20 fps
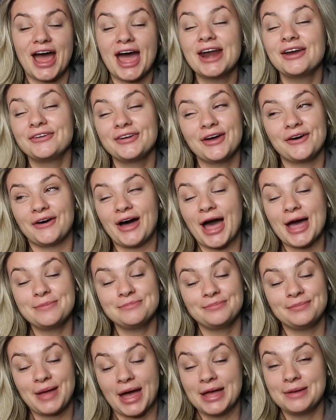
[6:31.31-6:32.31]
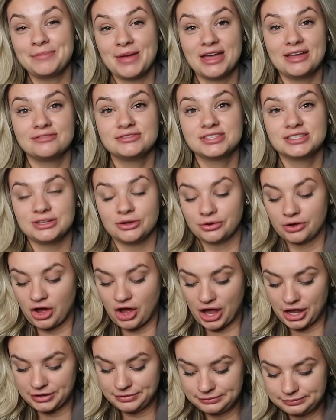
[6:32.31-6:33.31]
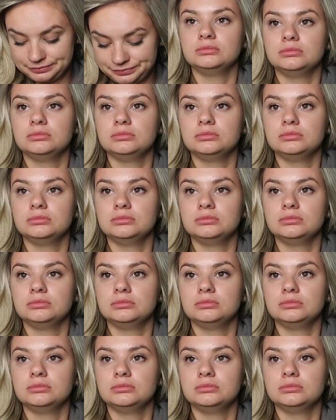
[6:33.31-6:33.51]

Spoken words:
I don't know, I may have still gone.